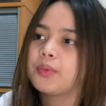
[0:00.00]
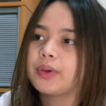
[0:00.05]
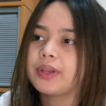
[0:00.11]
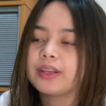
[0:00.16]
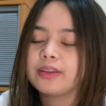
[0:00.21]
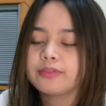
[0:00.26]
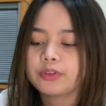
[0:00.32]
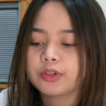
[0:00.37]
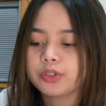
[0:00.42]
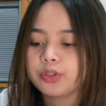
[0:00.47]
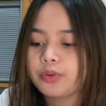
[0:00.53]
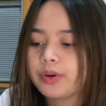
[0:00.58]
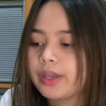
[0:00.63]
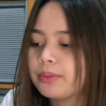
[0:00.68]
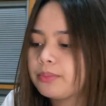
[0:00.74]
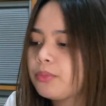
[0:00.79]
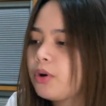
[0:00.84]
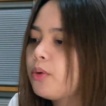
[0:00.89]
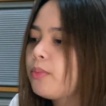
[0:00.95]
for the
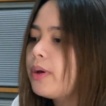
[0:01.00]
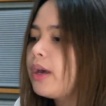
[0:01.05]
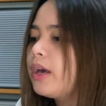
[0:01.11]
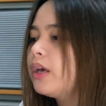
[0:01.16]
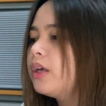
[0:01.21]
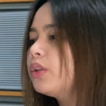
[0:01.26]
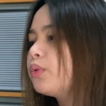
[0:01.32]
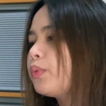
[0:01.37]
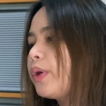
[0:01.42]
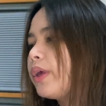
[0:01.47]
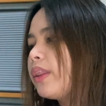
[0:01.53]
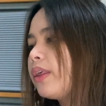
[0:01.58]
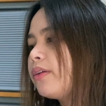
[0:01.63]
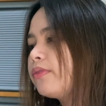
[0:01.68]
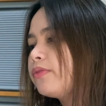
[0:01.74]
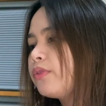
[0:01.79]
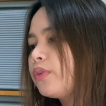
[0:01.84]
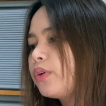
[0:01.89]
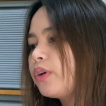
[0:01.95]
right moment, waiting
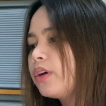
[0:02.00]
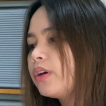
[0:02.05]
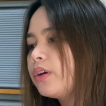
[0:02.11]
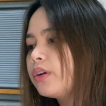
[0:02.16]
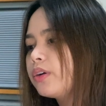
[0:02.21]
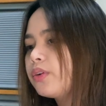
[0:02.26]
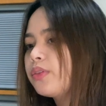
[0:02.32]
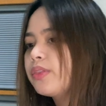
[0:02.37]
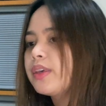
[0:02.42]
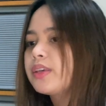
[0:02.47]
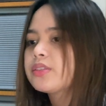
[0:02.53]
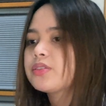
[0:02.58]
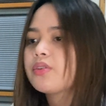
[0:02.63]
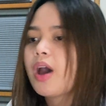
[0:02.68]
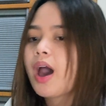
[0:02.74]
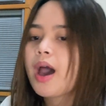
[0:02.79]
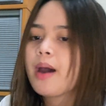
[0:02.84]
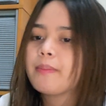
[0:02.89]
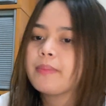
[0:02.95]
for good things to
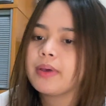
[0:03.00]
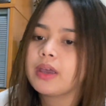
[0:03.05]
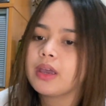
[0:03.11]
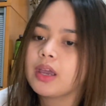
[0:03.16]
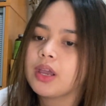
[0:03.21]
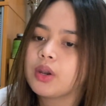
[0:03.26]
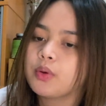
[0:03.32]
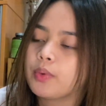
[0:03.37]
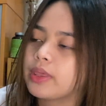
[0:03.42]
happen,